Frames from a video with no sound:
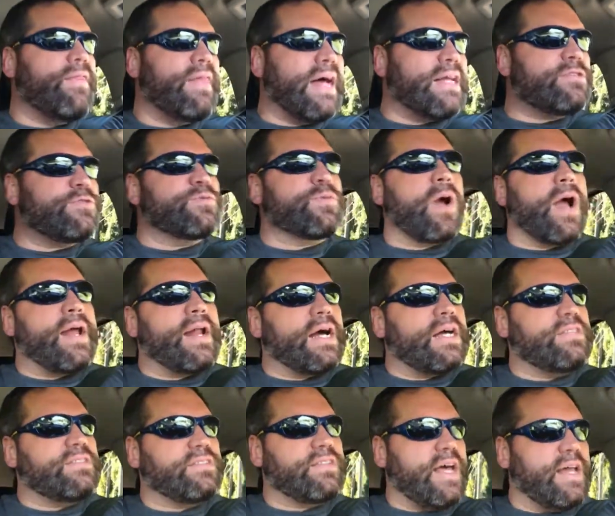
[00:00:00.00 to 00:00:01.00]
That's right,
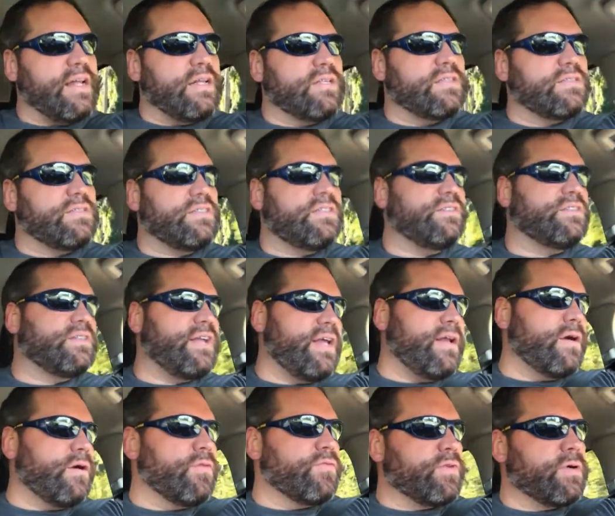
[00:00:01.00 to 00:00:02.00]
I said it. The season
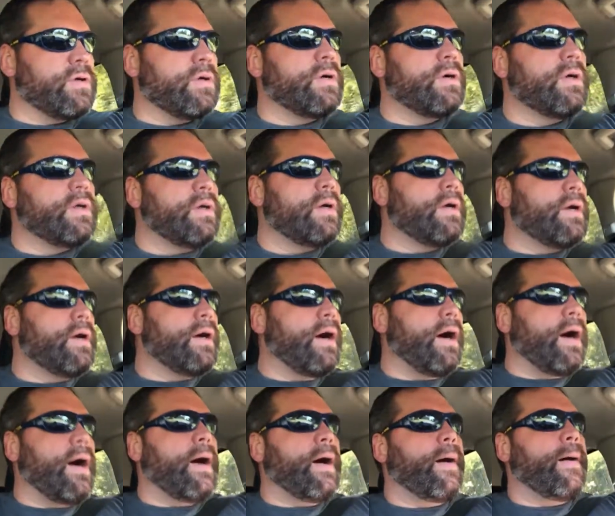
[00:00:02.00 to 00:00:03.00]
ain't over.
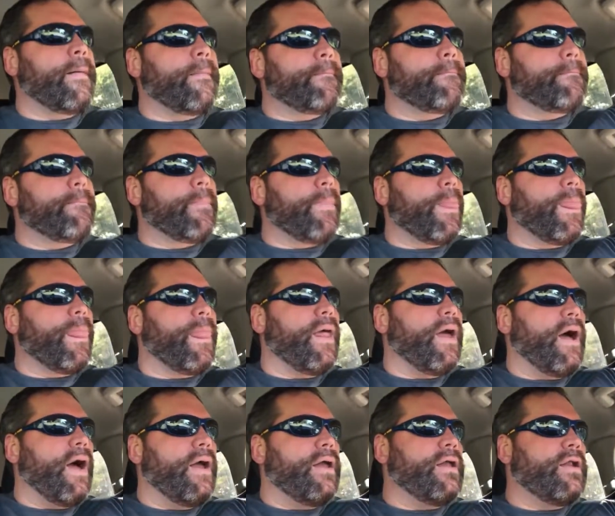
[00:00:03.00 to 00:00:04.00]

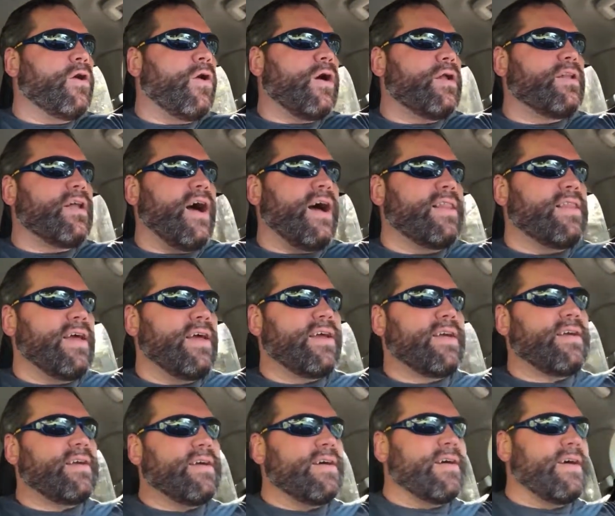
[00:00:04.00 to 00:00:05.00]
I
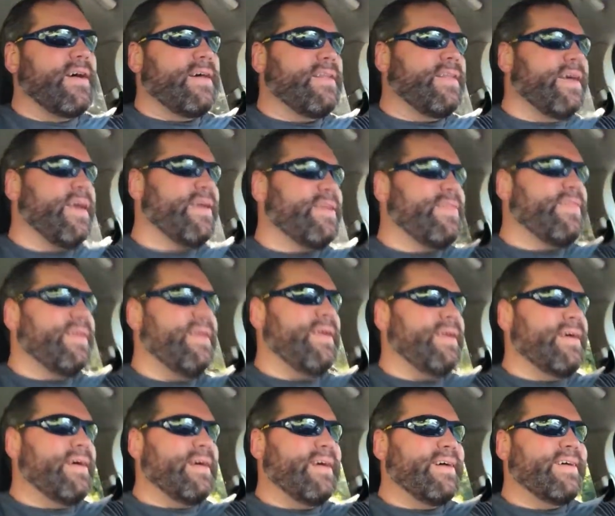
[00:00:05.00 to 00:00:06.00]
like
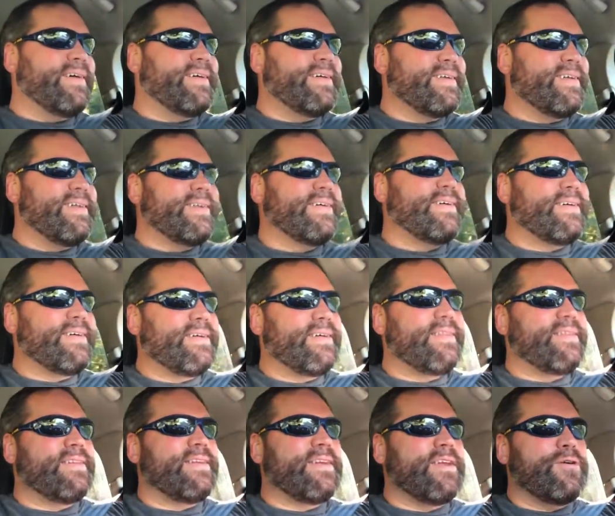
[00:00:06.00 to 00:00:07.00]
the
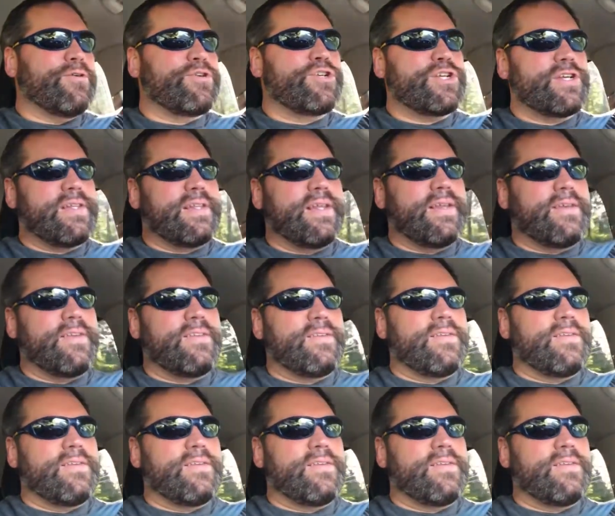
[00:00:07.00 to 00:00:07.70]
notion that